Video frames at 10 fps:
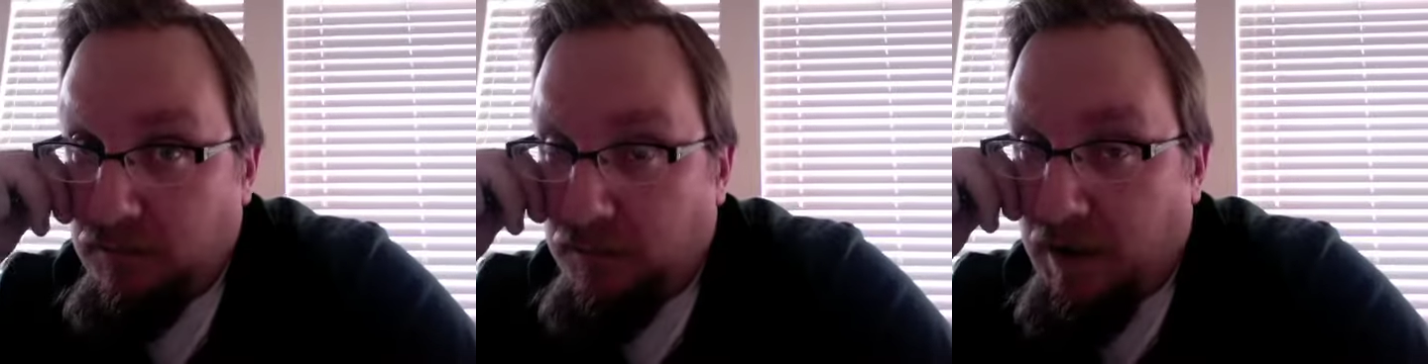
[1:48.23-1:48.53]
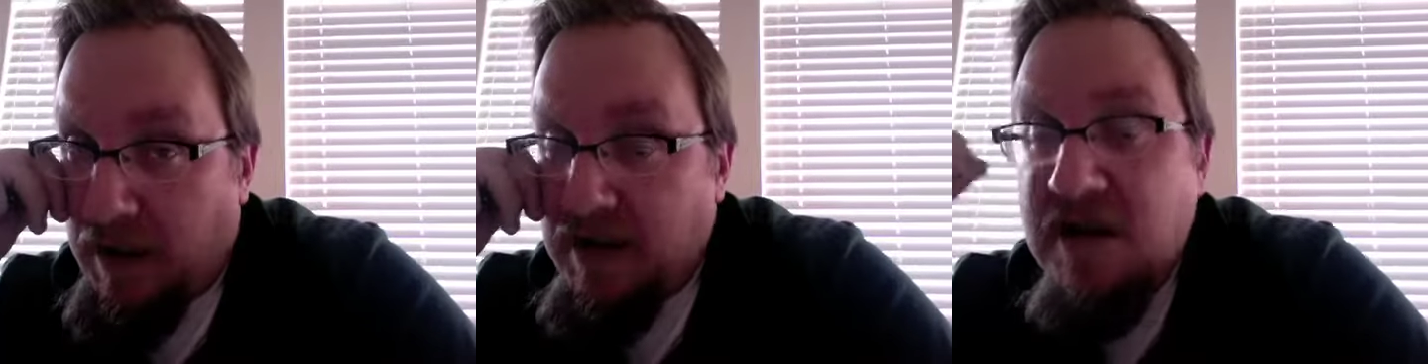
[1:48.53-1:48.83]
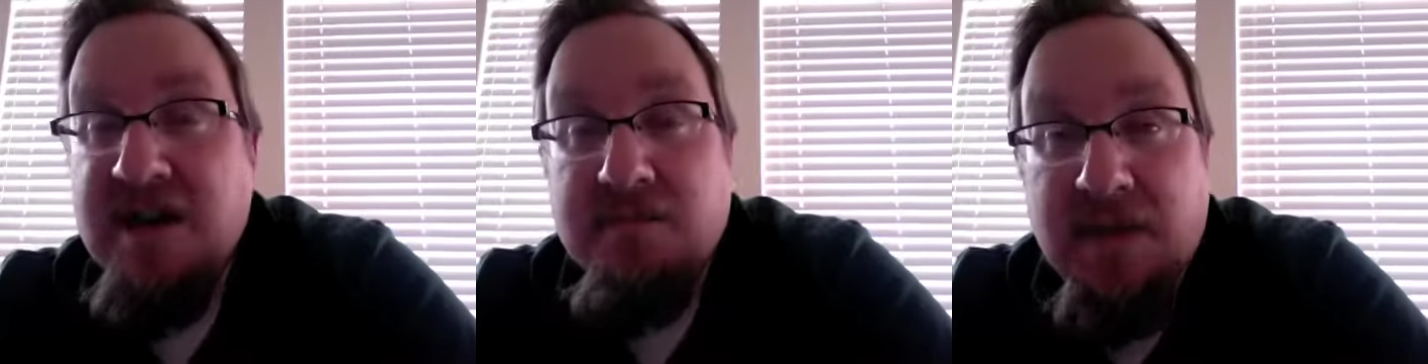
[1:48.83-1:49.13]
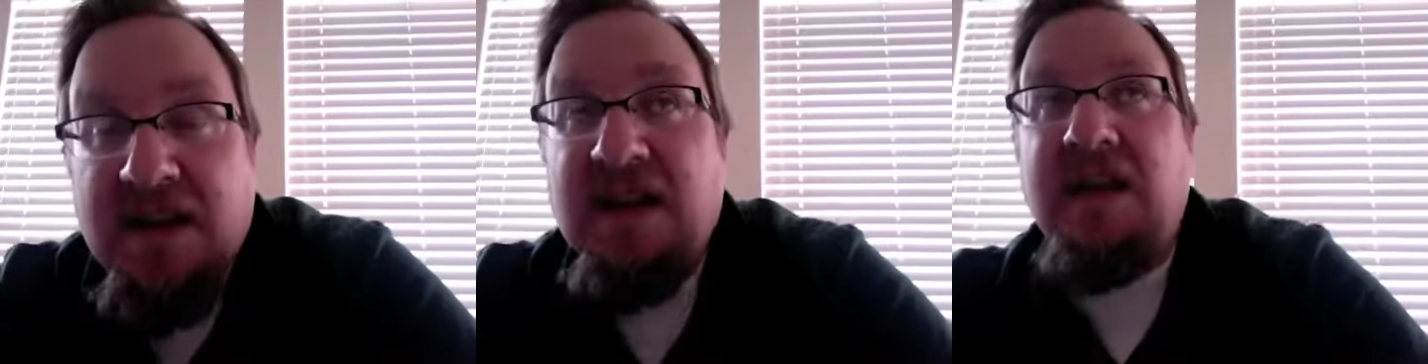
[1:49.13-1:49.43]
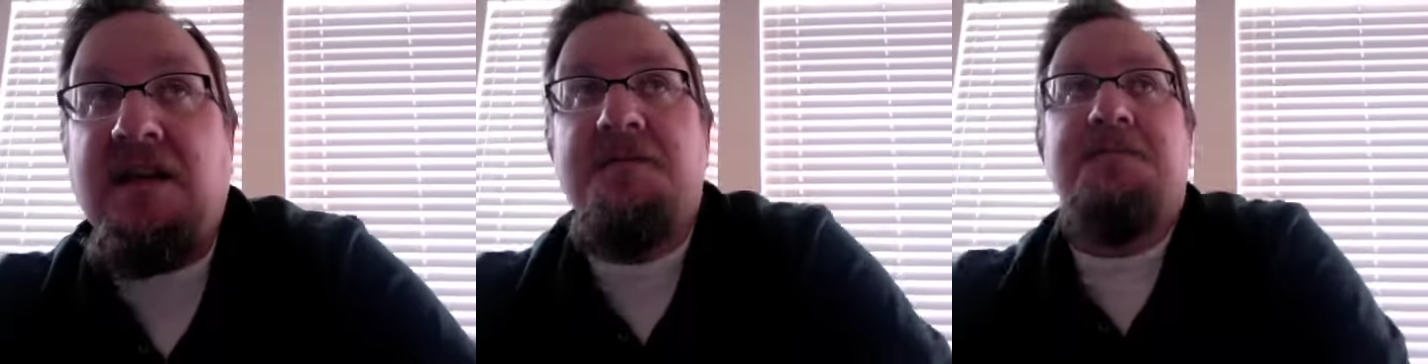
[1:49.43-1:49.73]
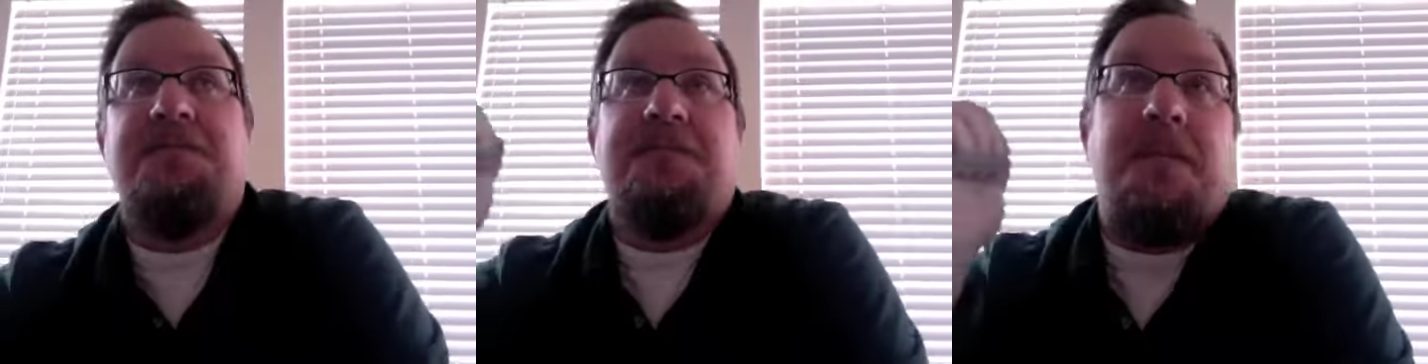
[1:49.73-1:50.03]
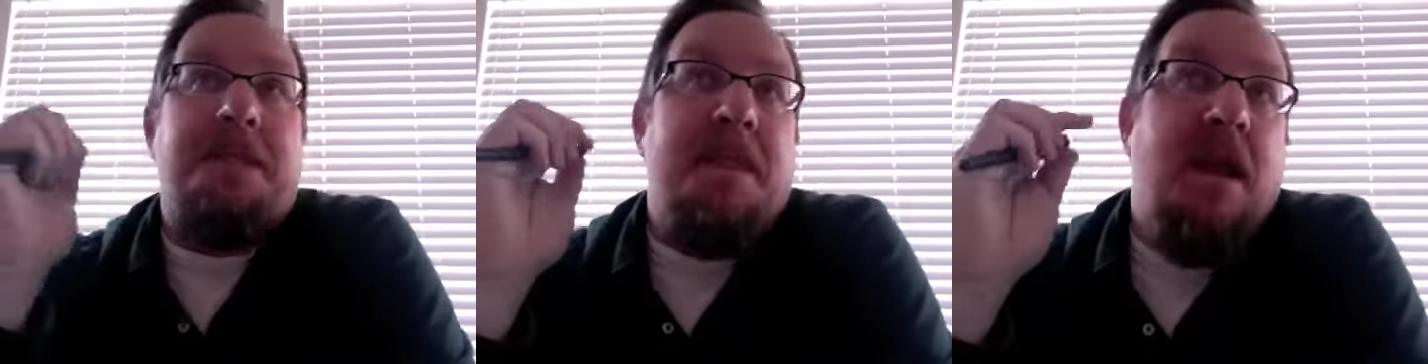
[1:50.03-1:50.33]
Okay? Many
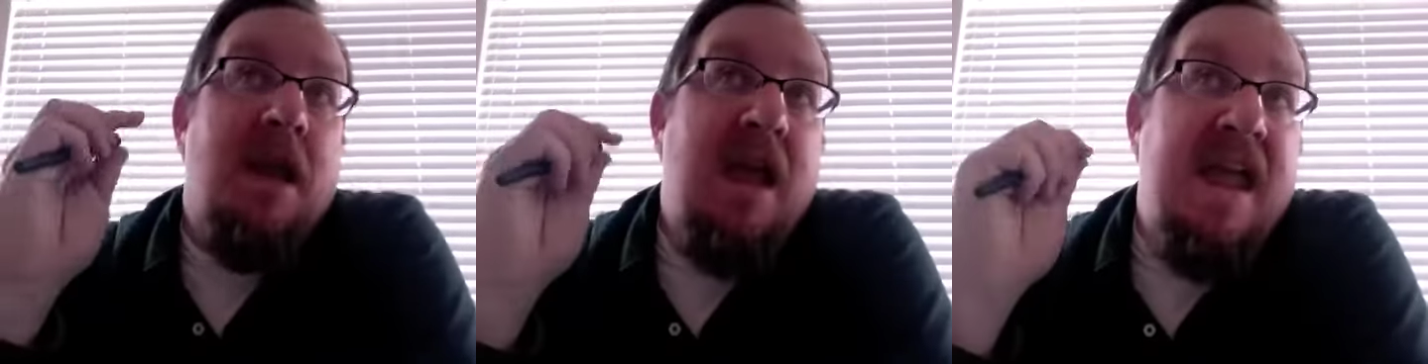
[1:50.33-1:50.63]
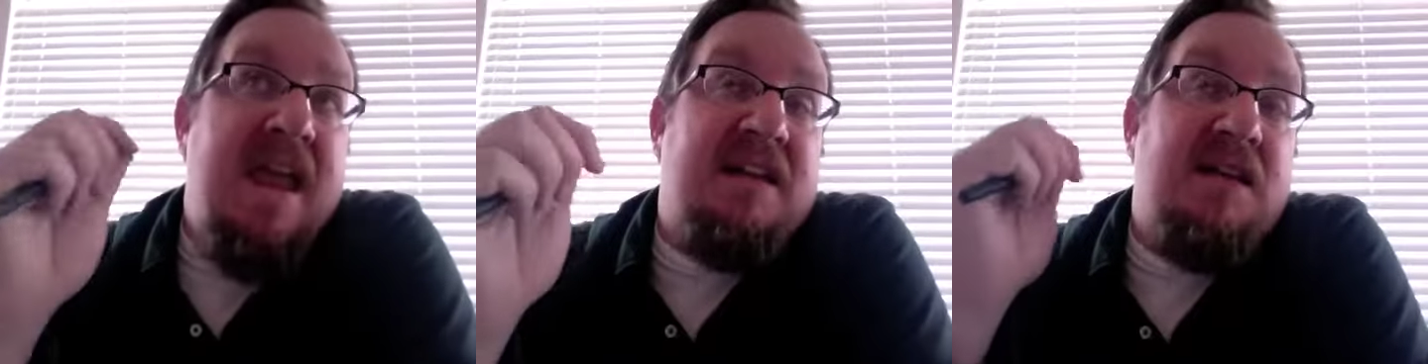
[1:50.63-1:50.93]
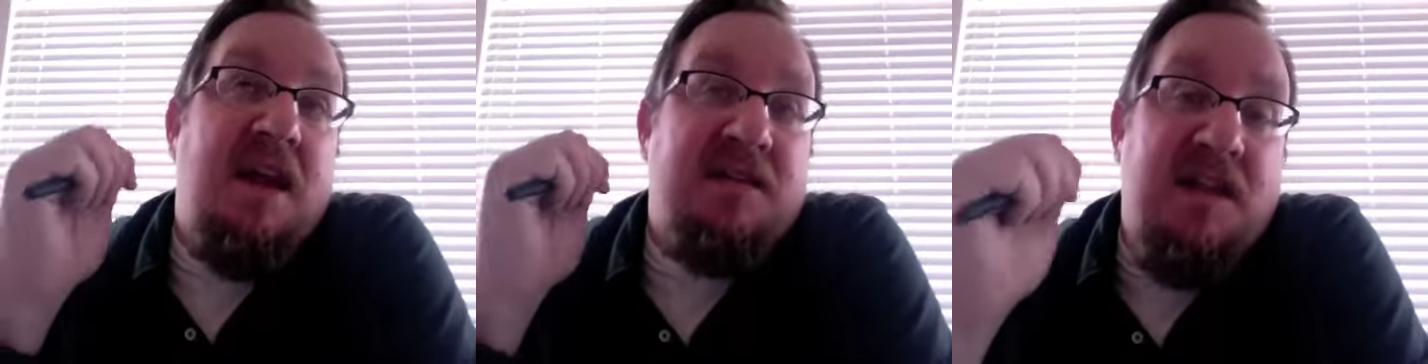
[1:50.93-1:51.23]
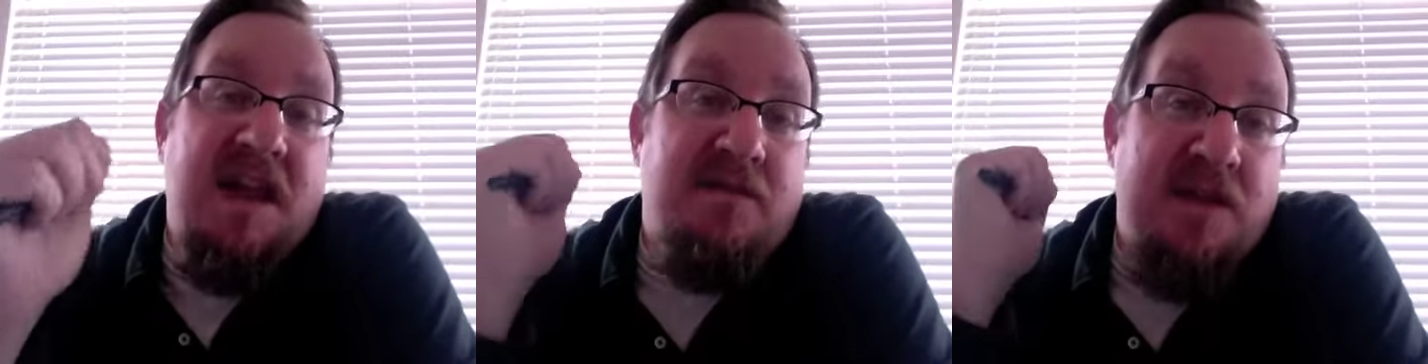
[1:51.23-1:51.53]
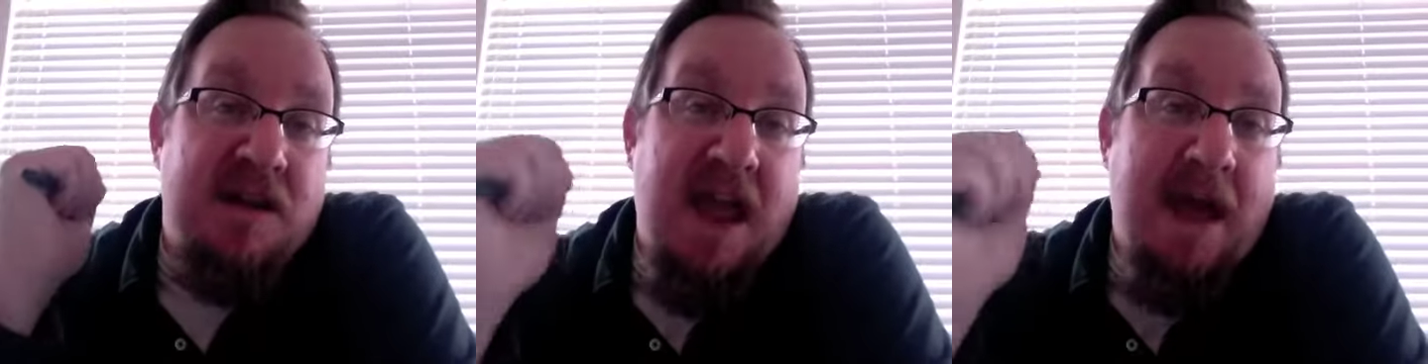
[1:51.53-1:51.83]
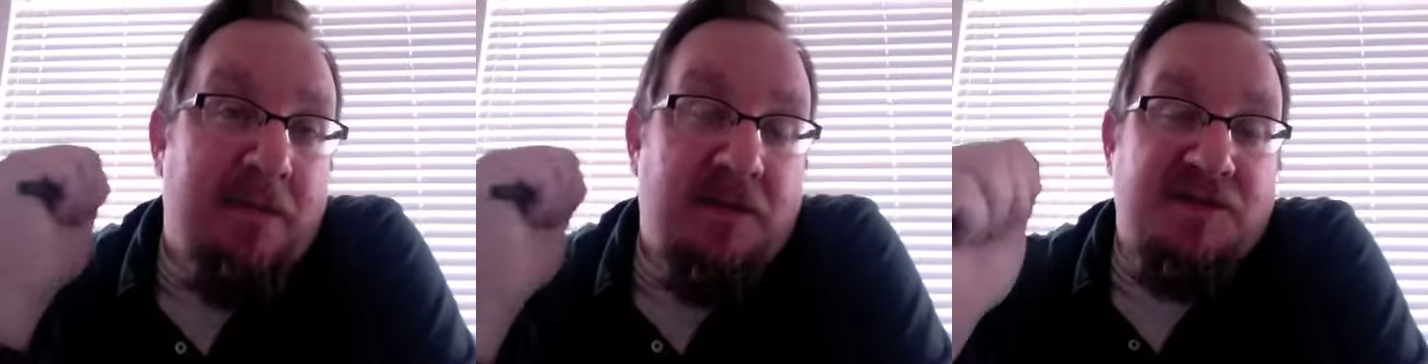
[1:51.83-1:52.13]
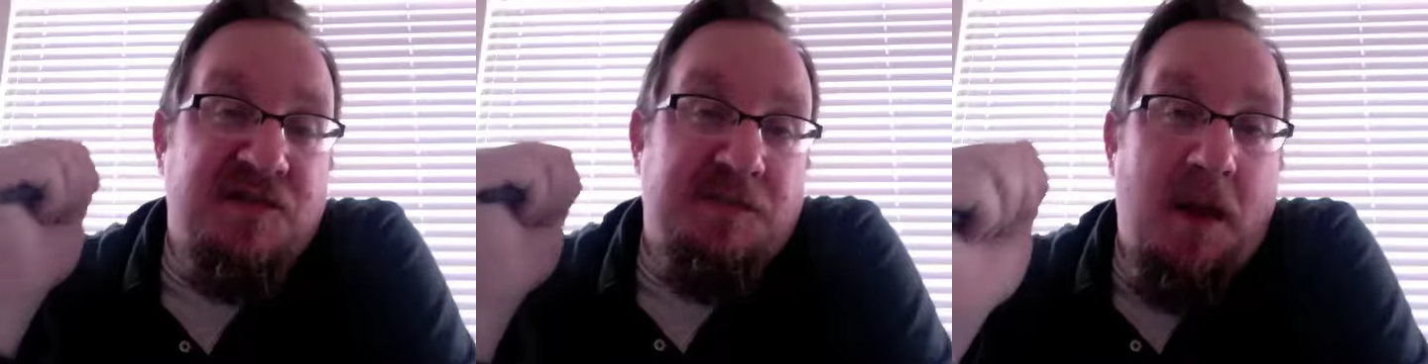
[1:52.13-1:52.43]
anti slavery and abolitionist